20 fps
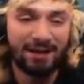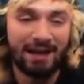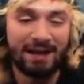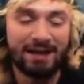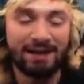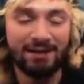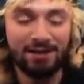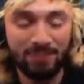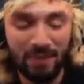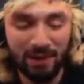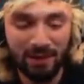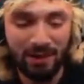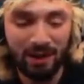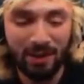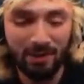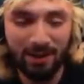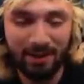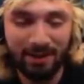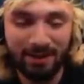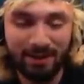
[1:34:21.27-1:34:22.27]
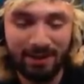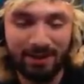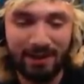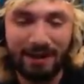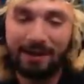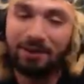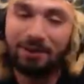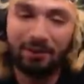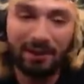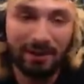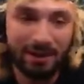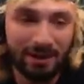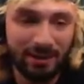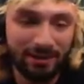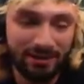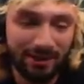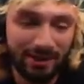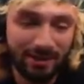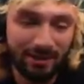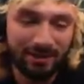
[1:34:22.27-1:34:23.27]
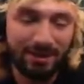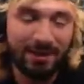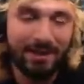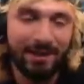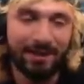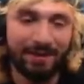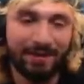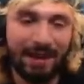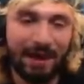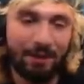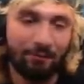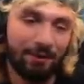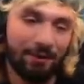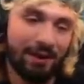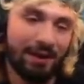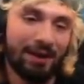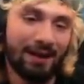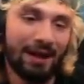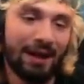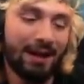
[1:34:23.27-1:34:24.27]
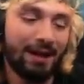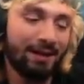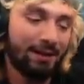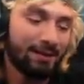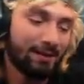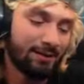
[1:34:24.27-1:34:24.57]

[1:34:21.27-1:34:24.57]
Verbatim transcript: Like, you spend a lot of money and you get nothing. That really, like,